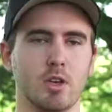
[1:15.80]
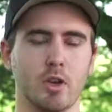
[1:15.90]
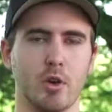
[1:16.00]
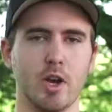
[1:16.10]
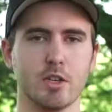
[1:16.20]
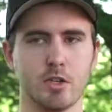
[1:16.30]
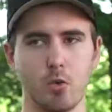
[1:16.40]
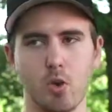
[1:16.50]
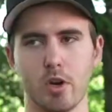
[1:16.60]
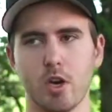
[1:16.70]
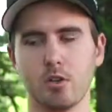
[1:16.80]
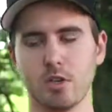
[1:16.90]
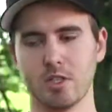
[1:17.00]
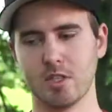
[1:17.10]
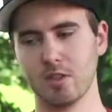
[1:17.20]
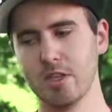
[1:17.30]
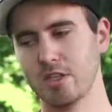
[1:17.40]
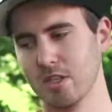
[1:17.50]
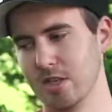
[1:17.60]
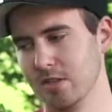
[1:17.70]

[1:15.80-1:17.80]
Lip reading: ISO 100 is the least light